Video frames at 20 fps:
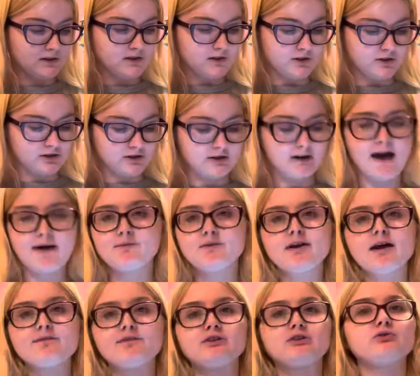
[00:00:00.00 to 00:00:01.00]
You know, and I would
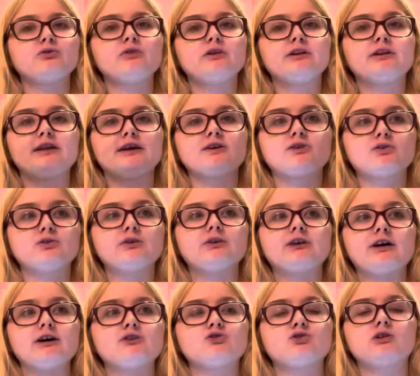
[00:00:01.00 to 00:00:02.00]
never do anything to
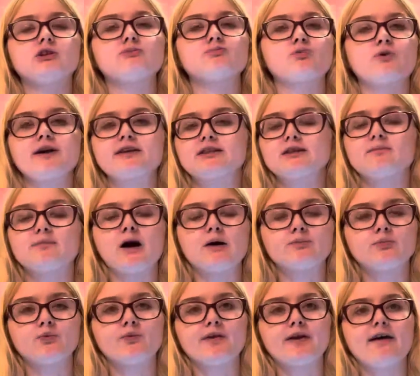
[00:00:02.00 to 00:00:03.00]
intentionally break them
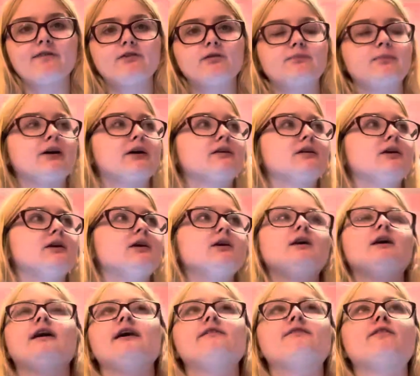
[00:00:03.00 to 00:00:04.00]
up or whatever, but
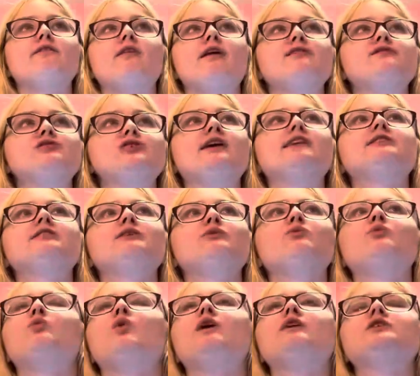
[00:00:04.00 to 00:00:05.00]
if Jesse
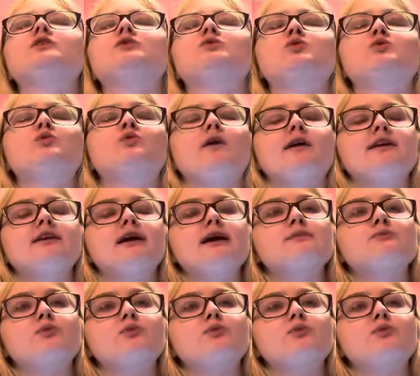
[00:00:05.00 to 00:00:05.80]
was to one day